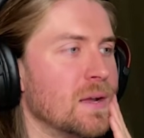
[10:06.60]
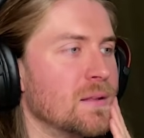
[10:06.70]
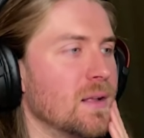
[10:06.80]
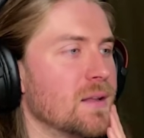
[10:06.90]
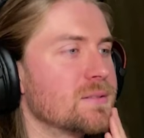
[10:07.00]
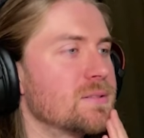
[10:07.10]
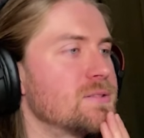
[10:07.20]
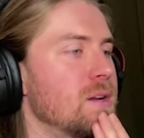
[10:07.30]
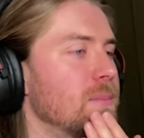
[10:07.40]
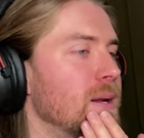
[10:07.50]
of this is
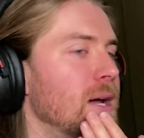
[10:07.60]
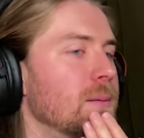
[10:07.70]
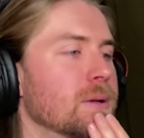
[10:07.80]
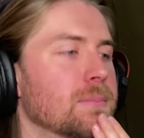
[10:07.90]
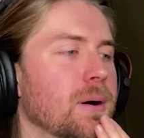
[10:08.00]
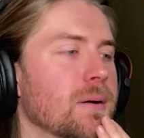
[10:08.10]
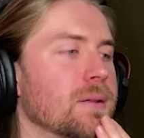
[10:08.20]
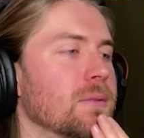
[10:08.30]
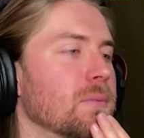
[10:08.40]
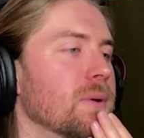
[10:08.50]
jumping out at me
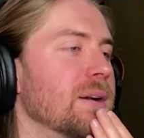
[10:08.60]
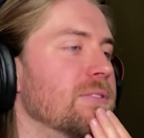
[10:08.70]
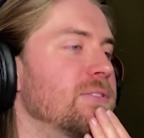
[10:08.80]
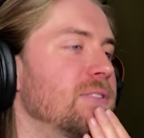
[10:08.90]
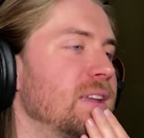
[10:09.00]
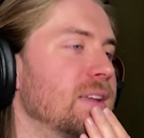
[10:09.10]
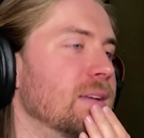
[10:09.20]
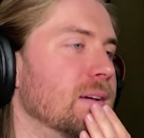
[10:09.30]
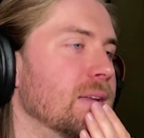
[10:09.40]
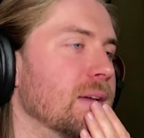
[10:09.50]
barring the rare seed
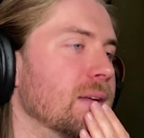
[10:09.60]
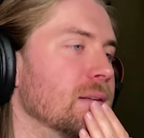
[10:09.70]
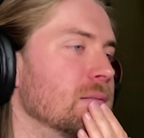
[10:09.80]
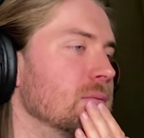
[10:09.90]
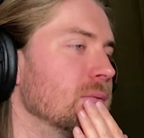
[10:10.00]
again.